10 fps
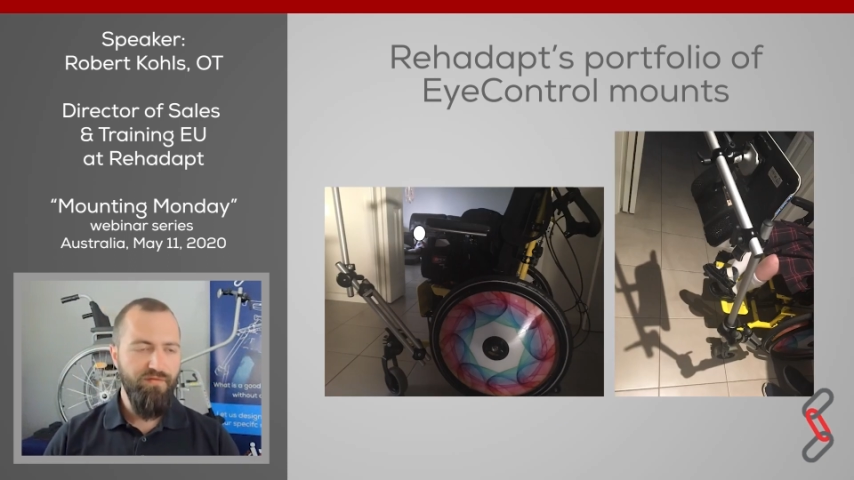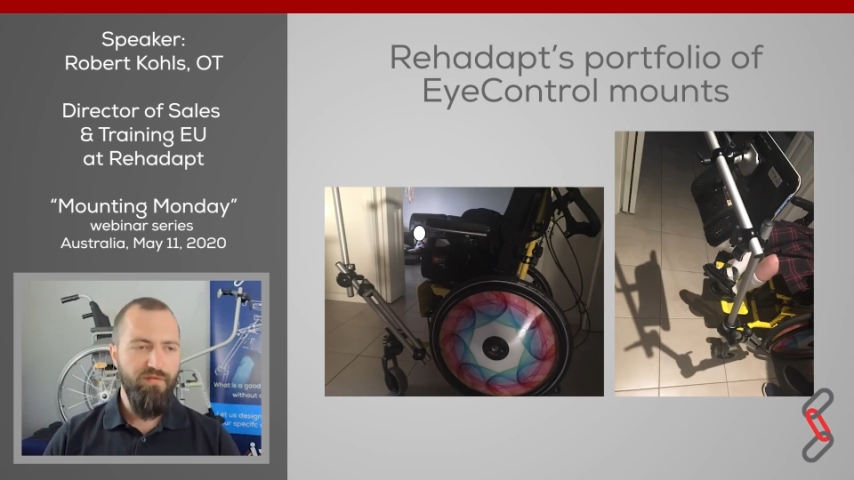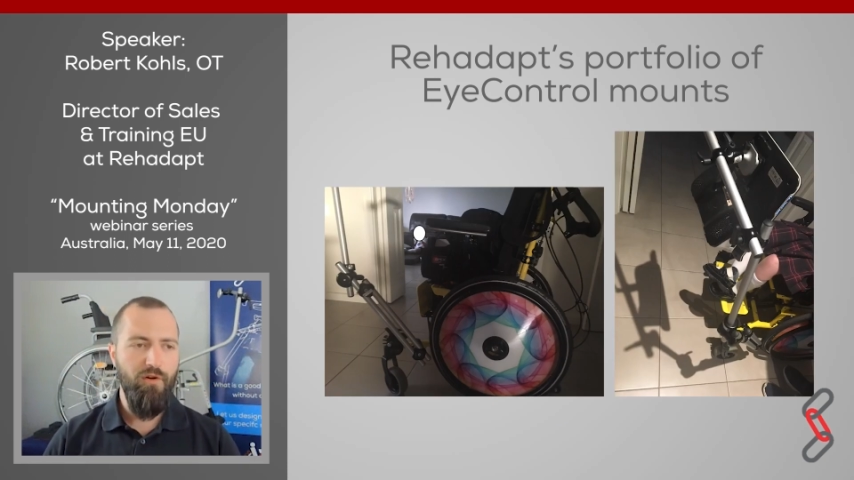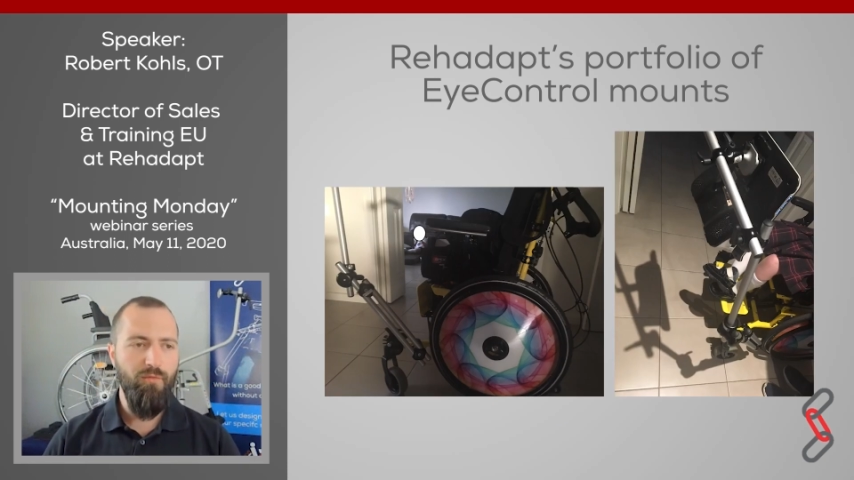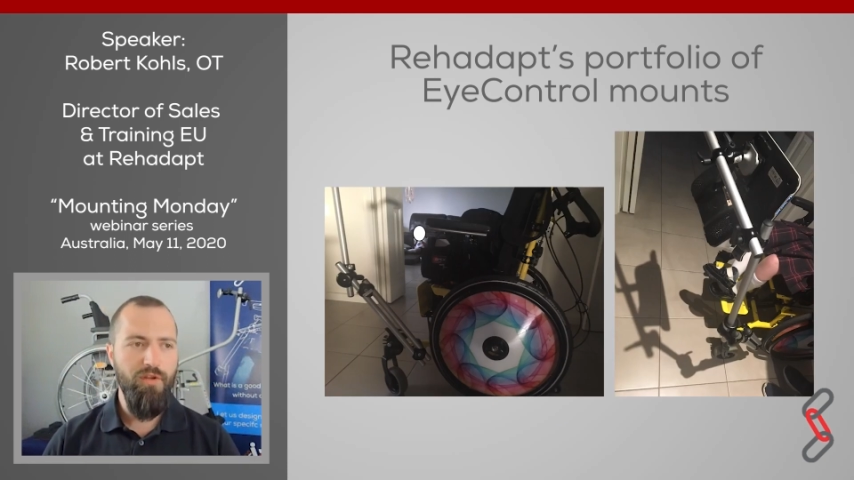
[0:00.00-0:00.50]

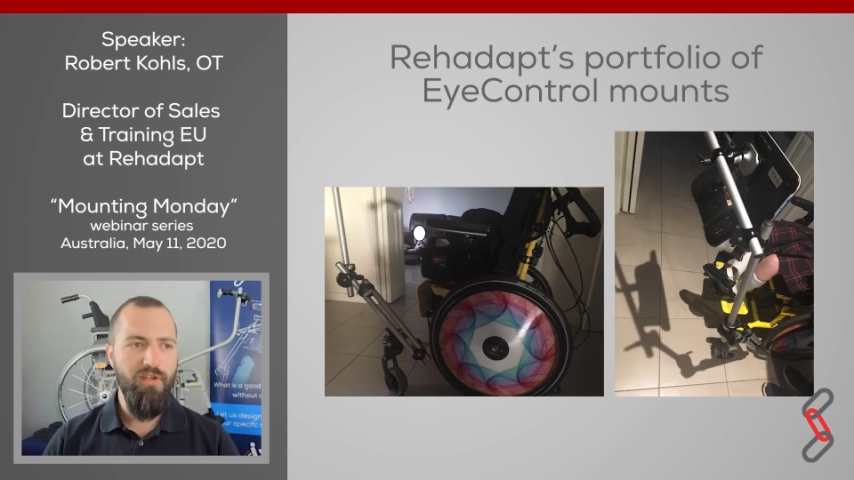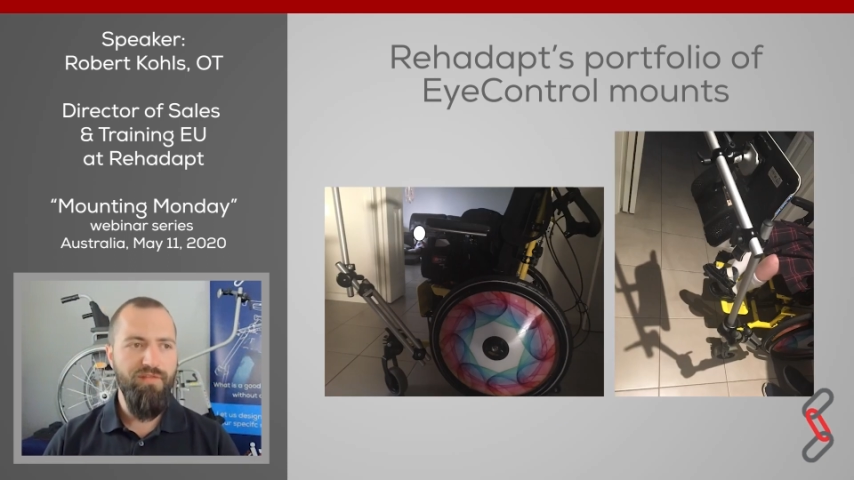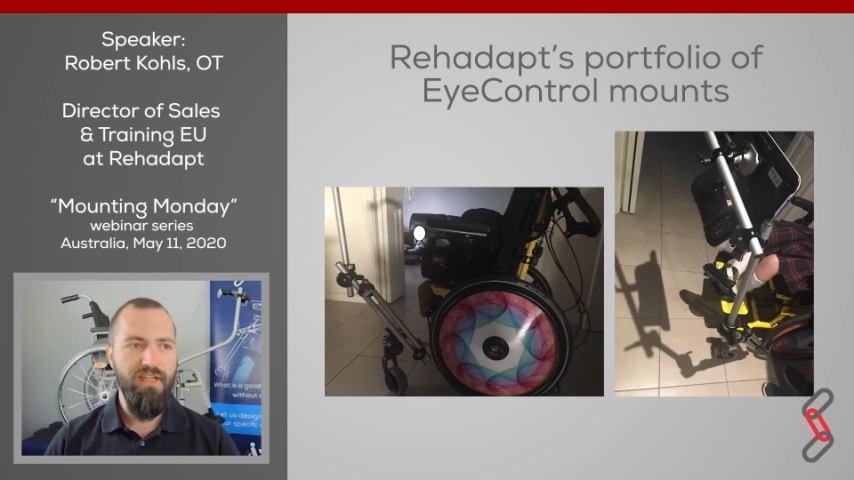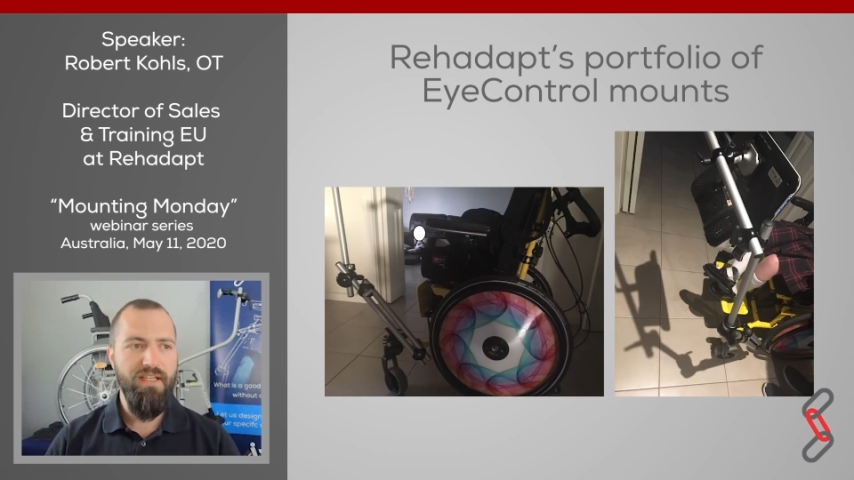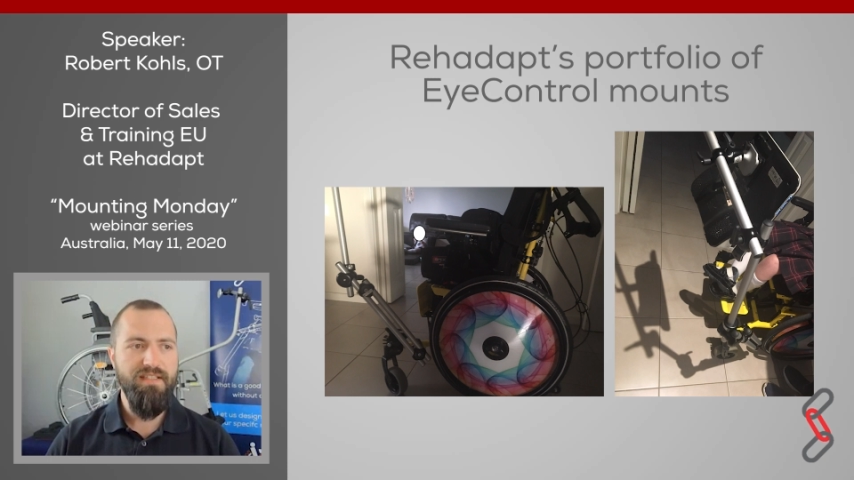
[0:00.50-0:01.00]
from one of
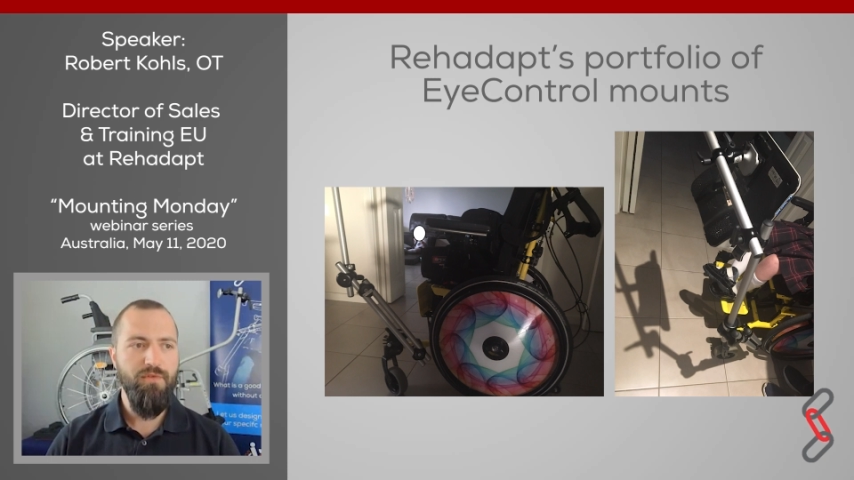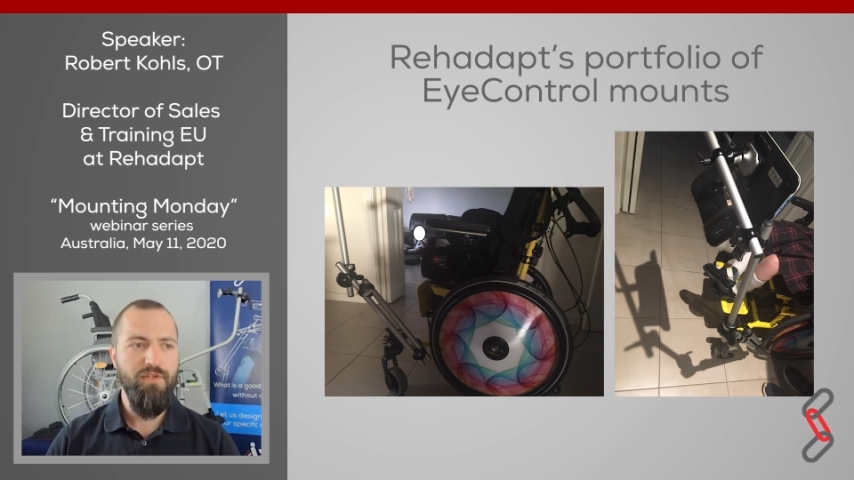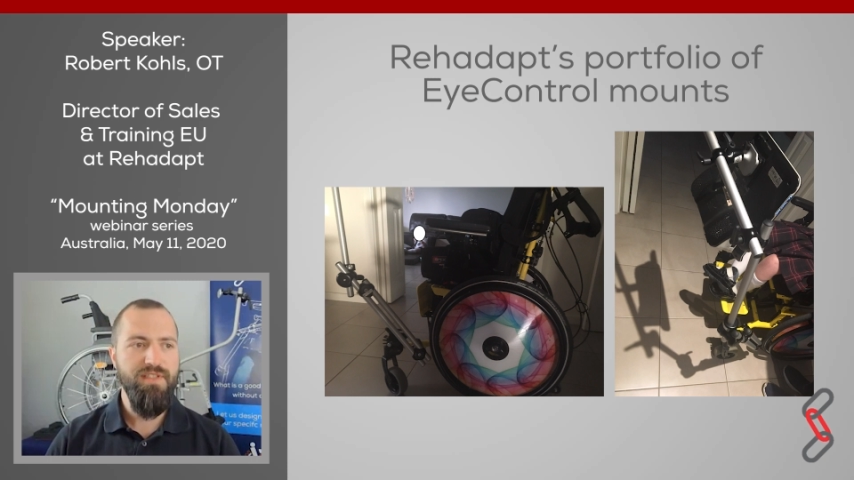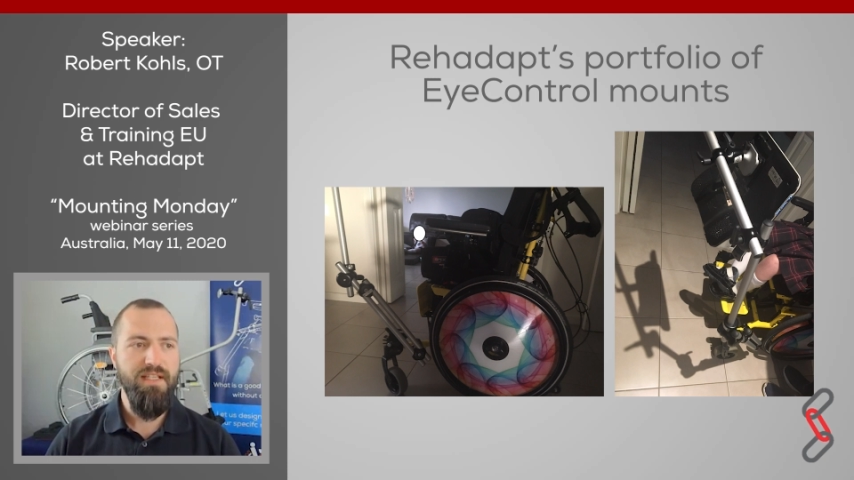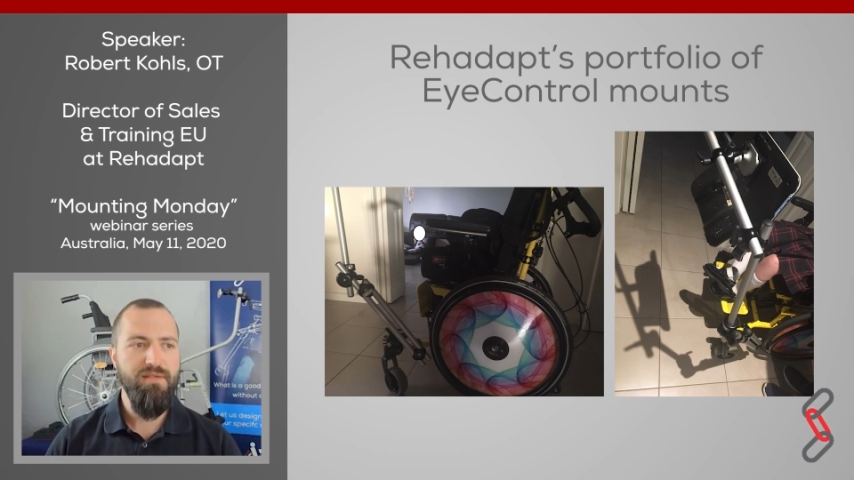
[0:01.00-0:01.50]
the
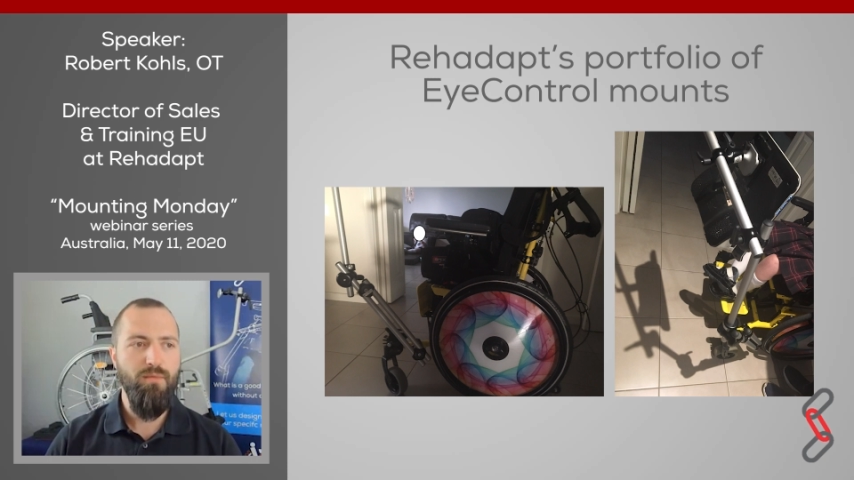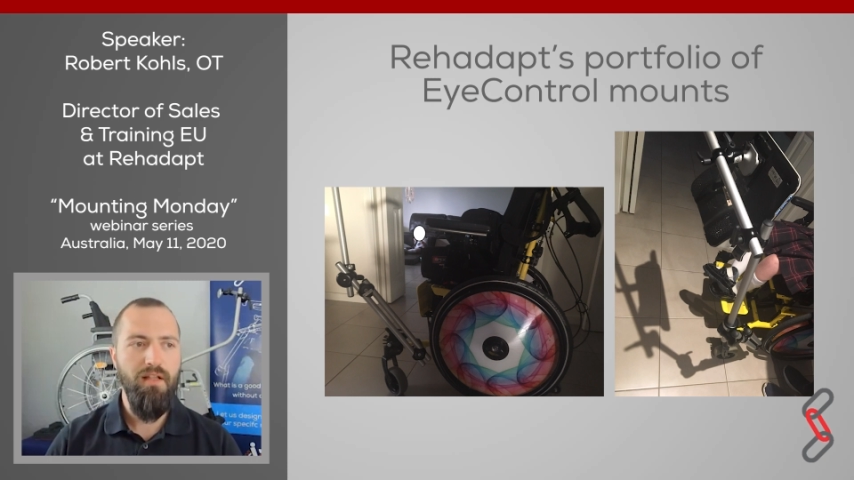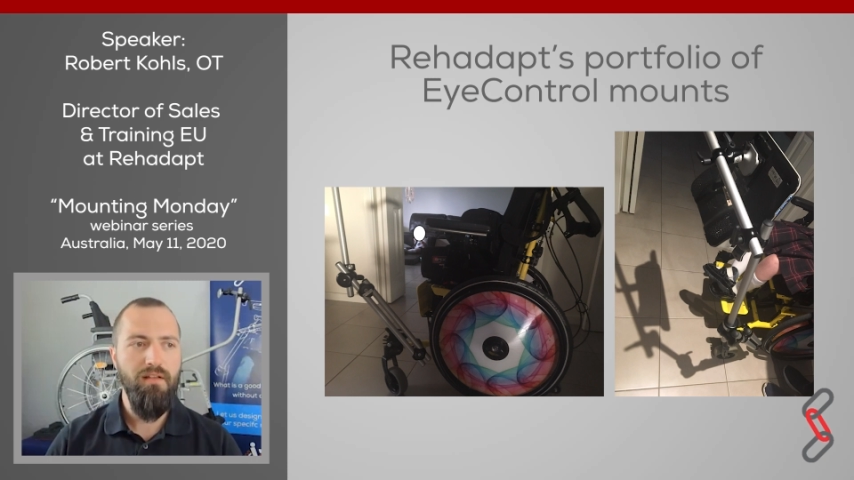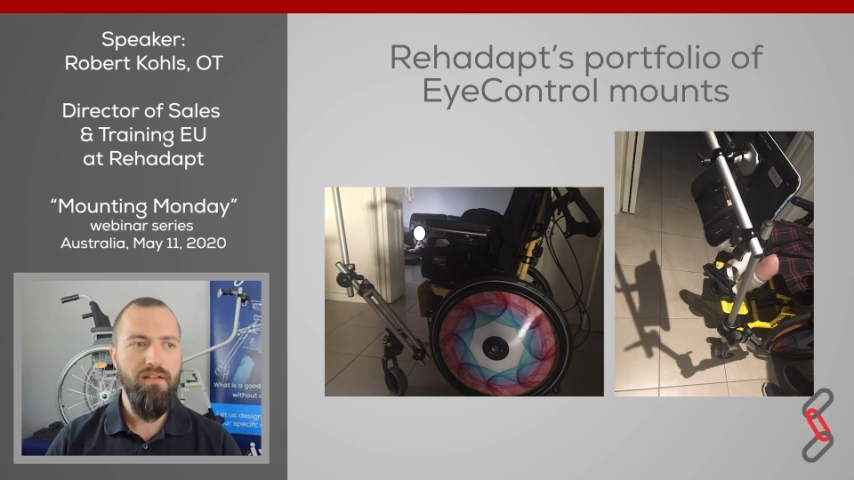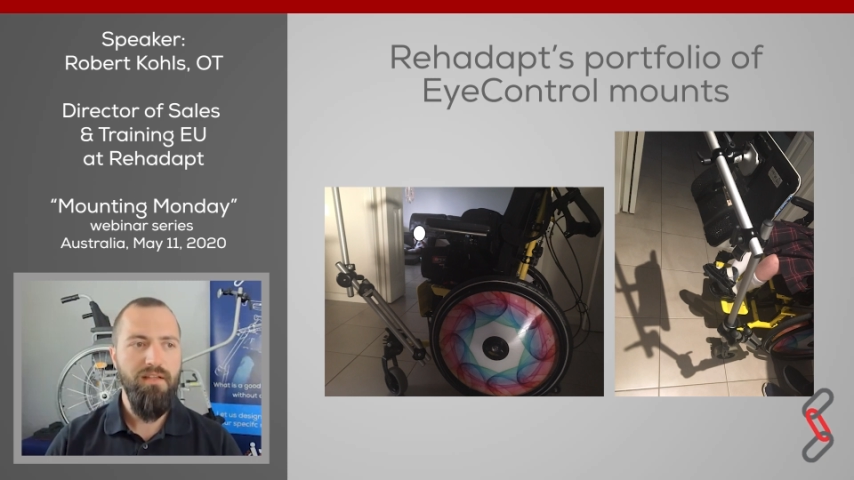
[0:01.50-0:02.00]
customers as
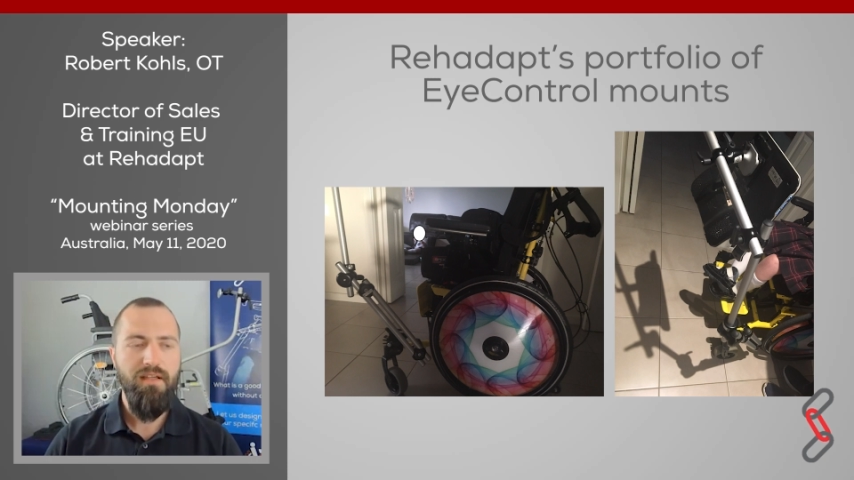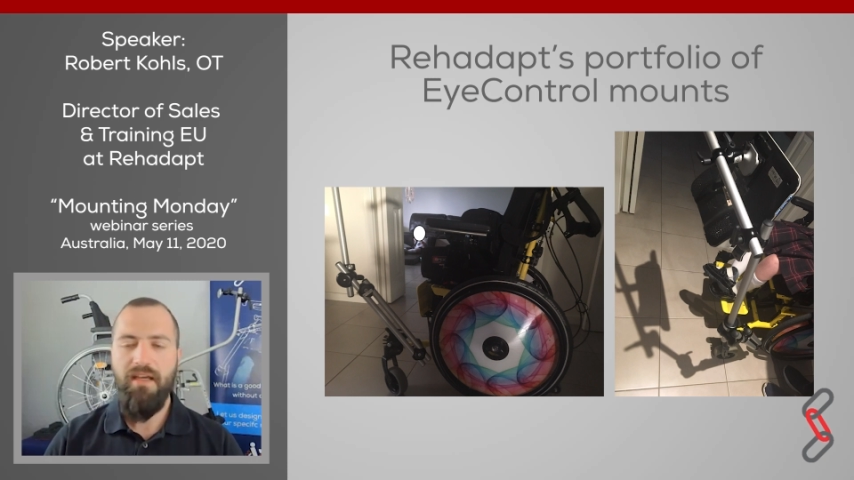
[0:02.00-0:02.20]
well